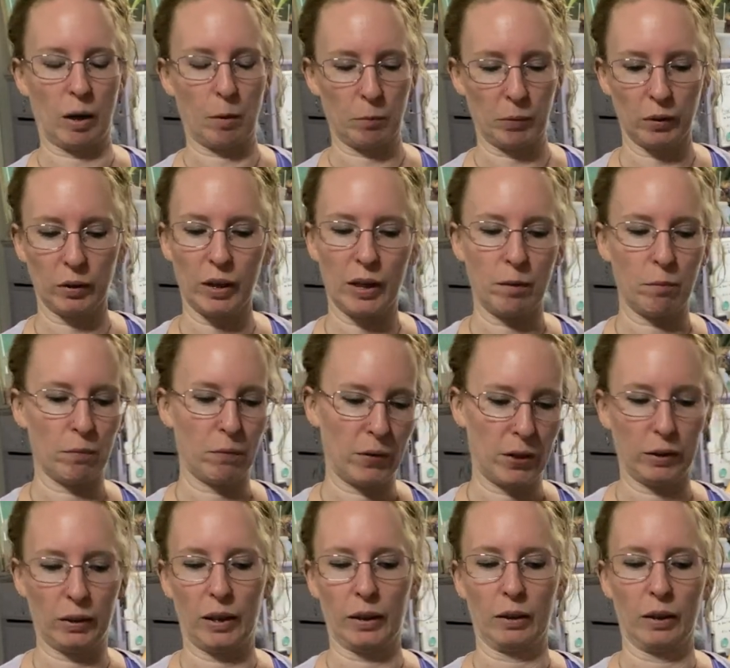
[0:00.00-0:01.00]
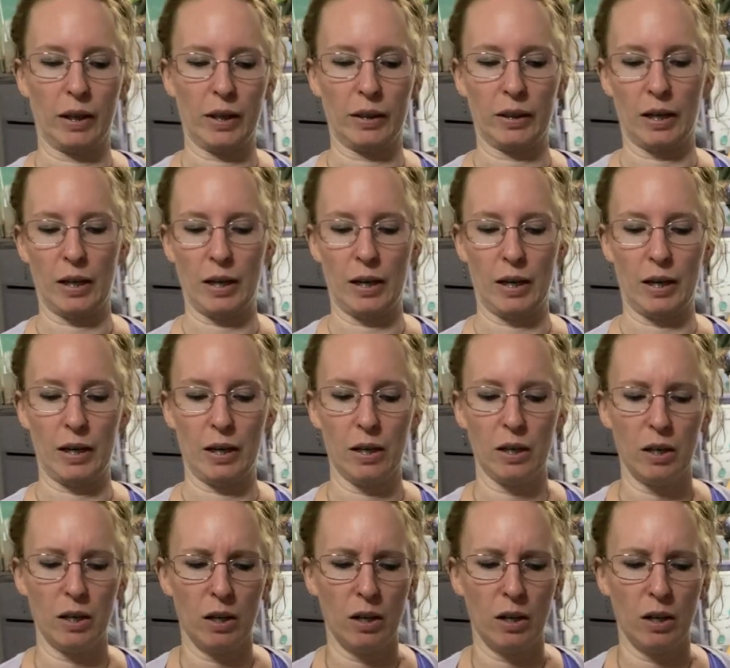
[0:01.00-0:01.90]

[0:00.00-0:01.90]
I'm really feeling like a